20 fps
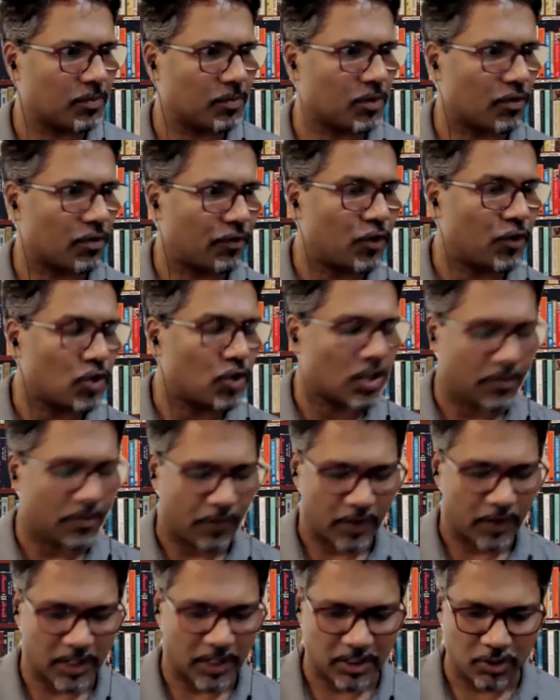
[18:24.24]
future
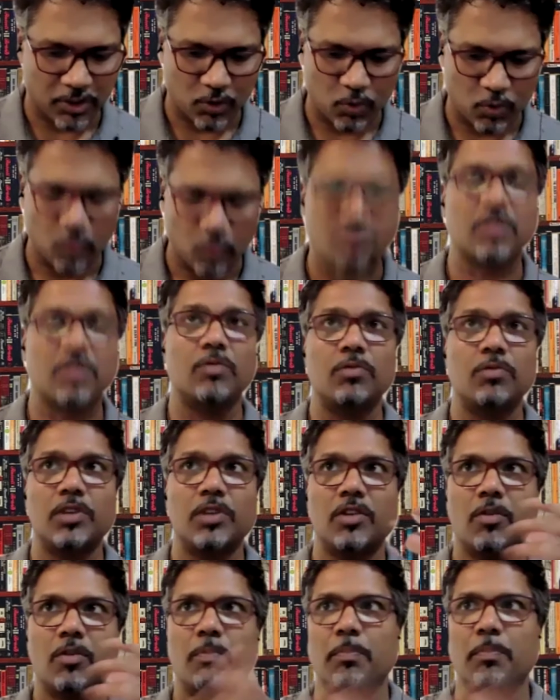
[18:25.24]
first, to
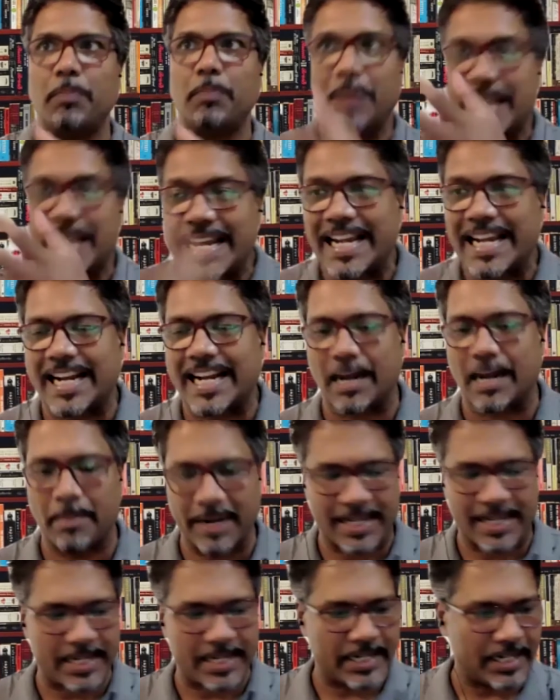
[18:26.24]
being
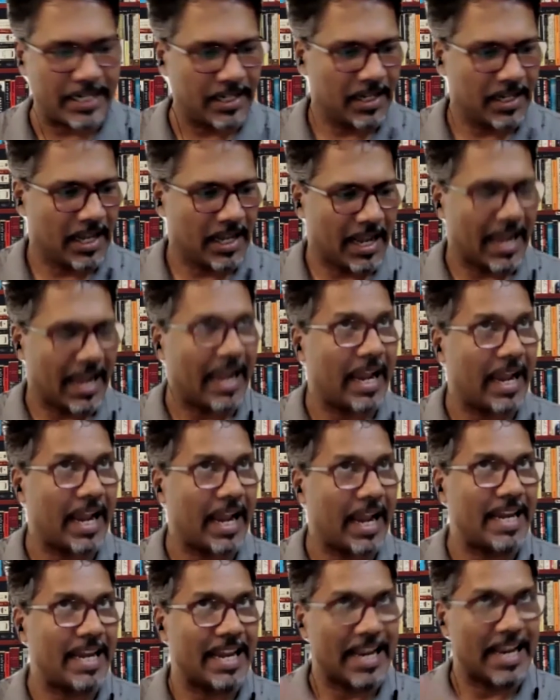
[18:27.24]
committed
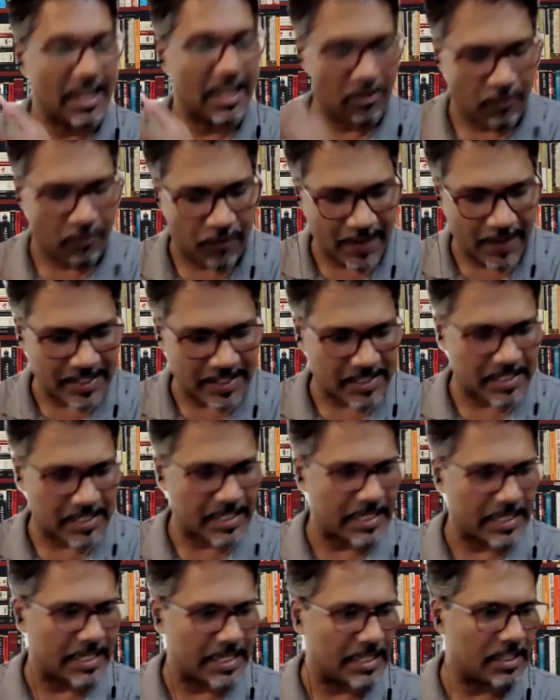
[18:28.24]
and
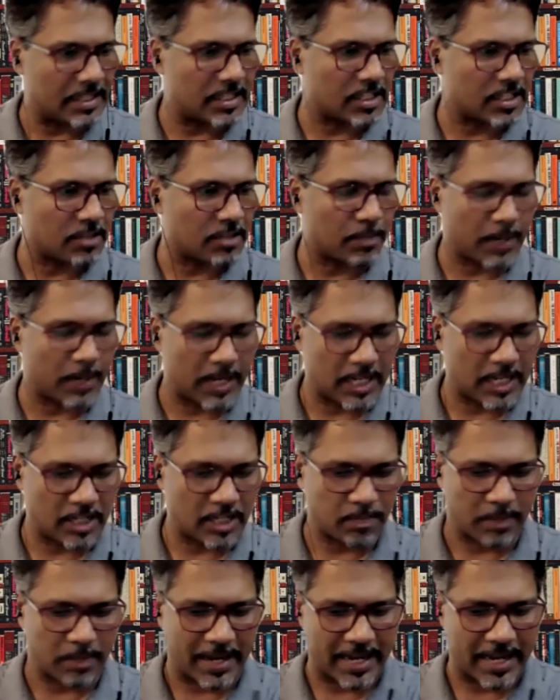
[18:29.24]
invested in the space
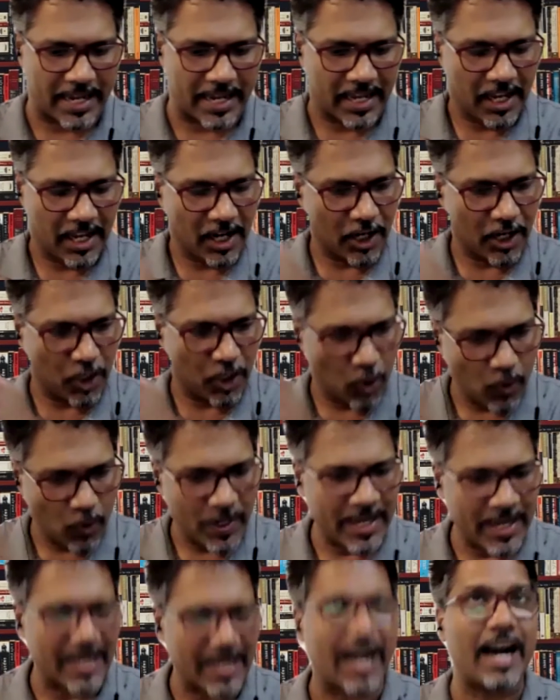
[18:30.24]
by
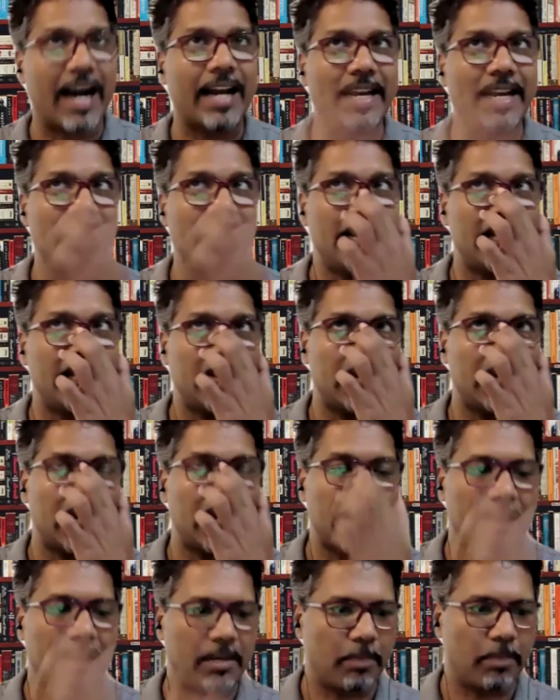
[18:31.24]
doing R&D.
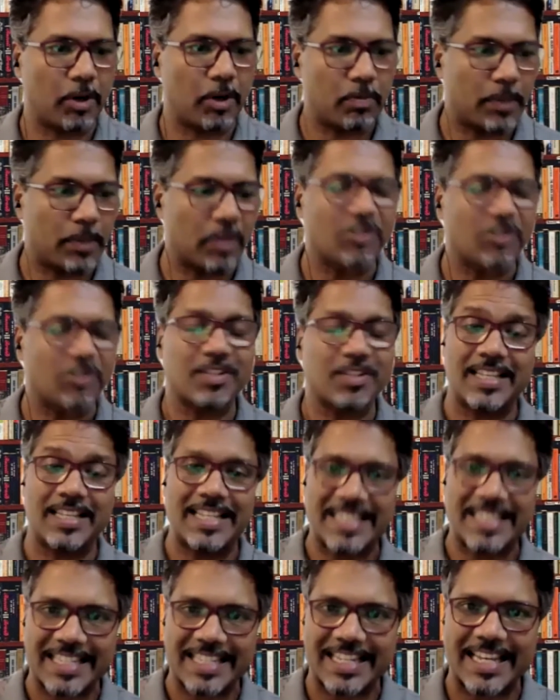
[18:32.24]
And because
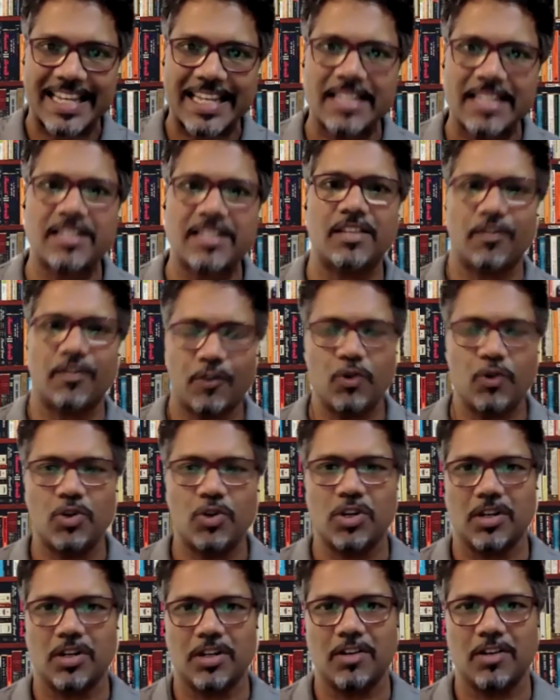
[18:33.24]
this is the
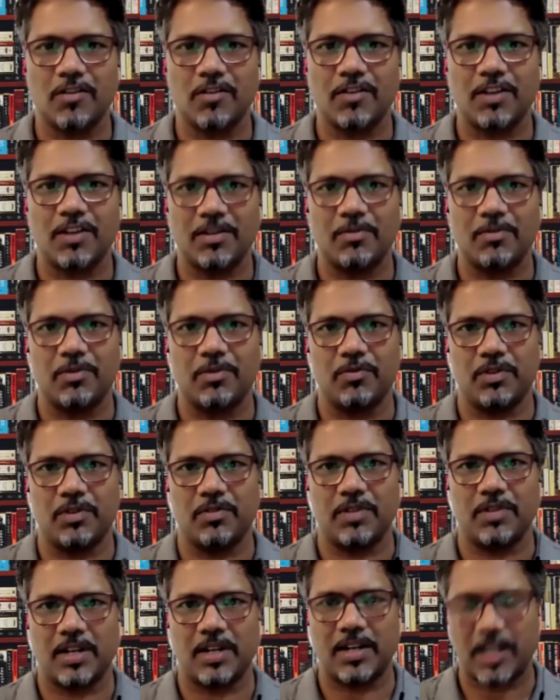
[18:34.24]
future, we,
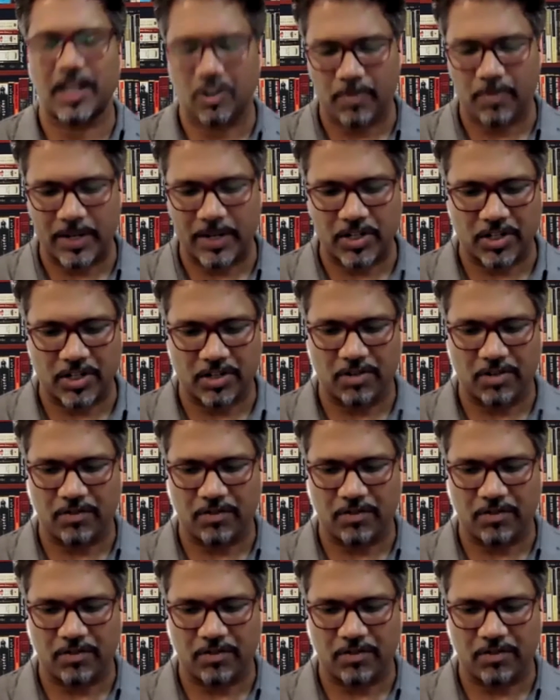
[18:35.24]
like you mentioned,